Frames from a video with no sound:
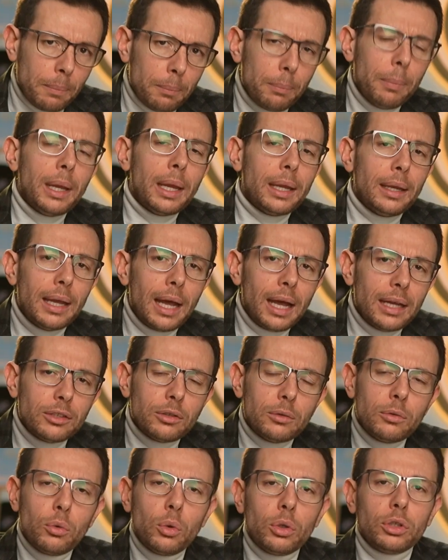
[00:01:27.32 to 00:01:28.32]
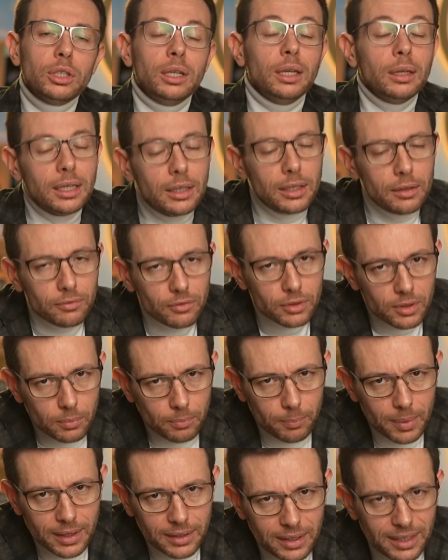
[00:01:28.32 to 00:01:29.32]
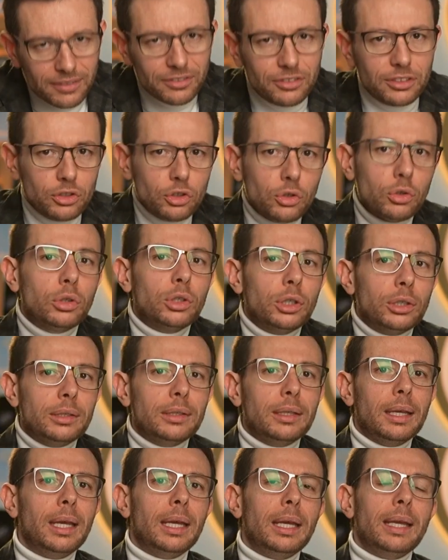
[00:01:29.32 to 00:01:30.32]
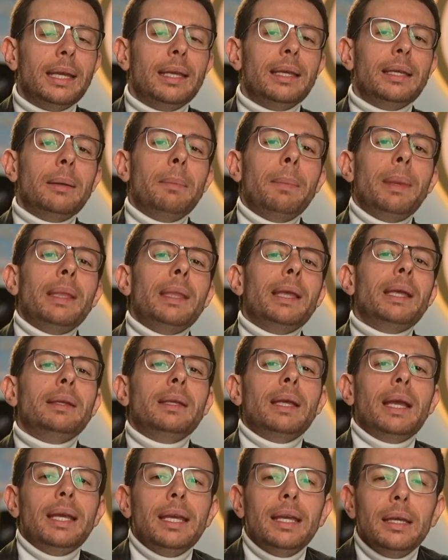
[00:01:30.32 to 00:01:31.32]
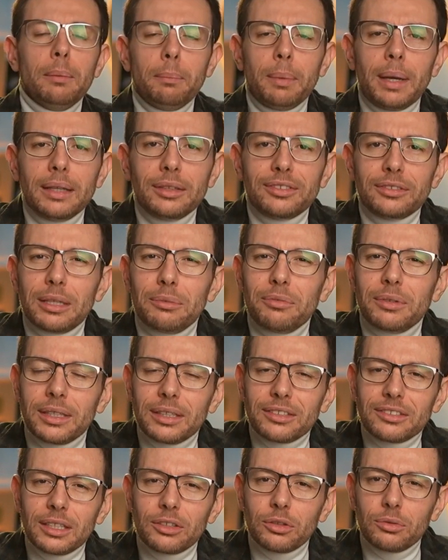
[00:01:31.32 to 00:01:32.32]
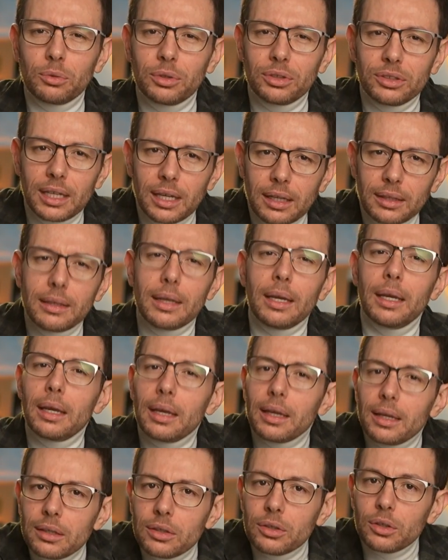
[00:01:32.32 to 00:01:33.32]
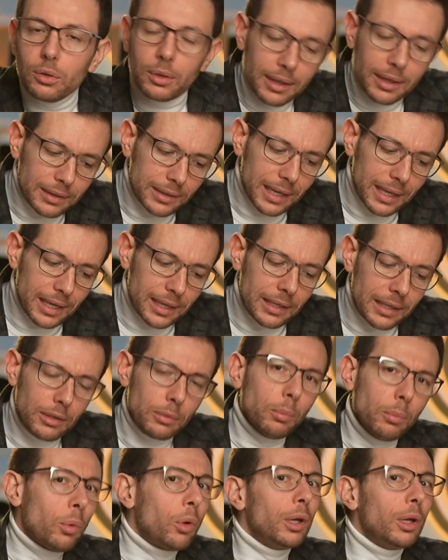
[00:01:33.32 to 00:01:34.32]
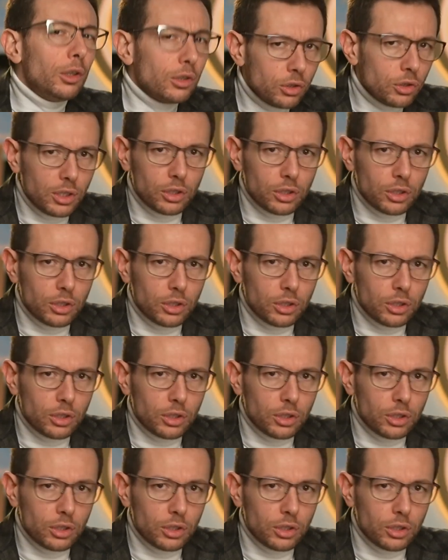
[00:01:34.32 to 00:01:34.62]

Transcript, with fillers: But as fortunately confirmed by the institutions, it has been contained by 76%. So let's say it is more under